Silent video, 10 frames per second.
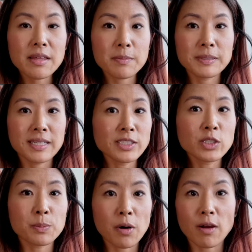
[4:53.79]
the
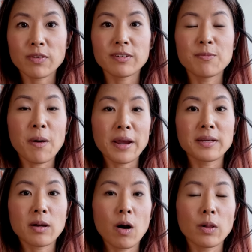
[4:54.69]
potential profit of buying
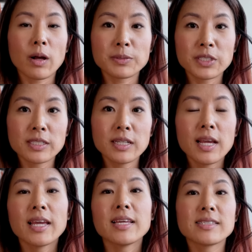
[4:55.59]
a call option
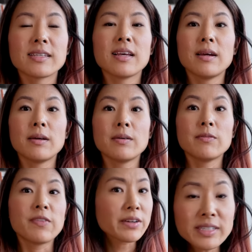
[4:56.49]
is
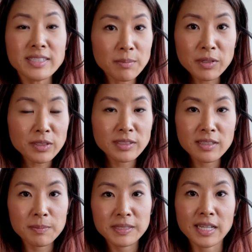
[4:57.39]
Very similar to
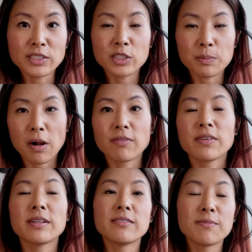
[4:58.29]
the potential
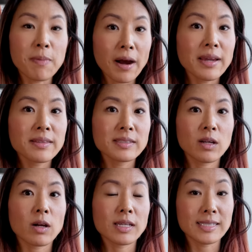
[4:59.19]
profit of buying the
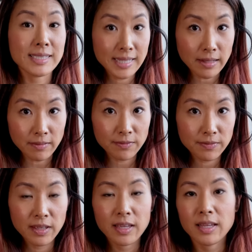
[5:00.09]
stock itself,
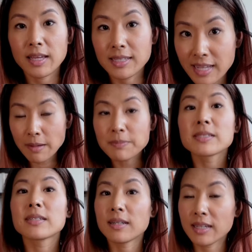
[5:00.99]

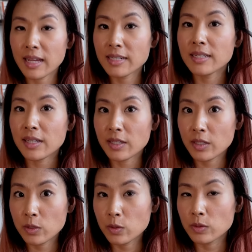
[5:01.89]
except again,
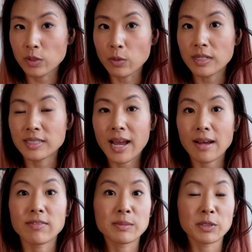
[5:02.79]
you don't need to
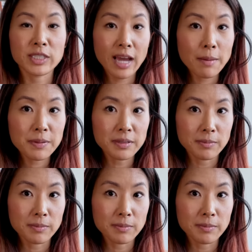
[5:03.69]
have as much capital